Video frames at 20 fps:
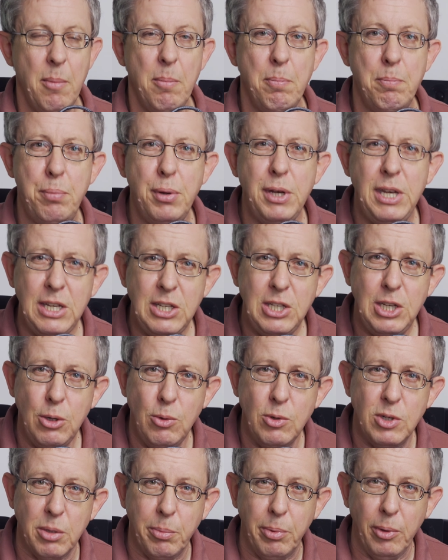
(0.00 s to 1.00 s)
But it's
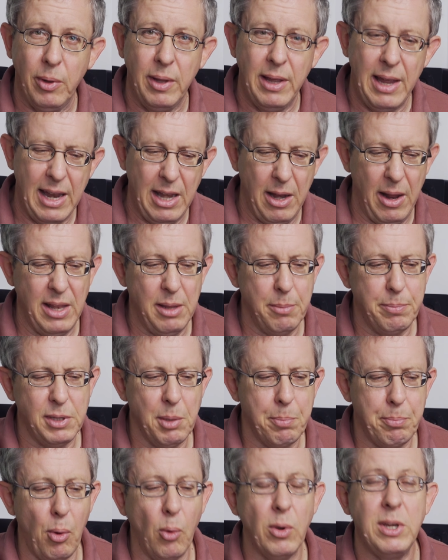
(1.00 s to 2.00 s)
usable.
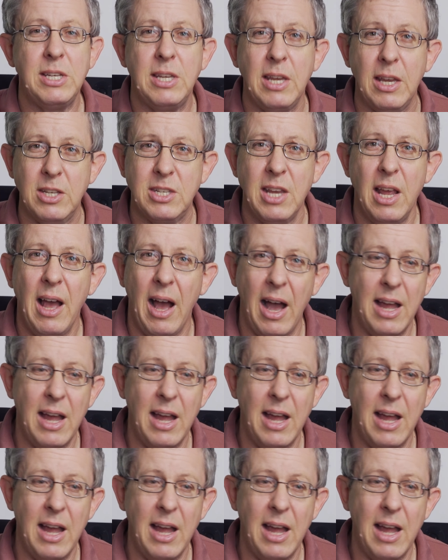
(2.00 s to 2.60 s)
The point is,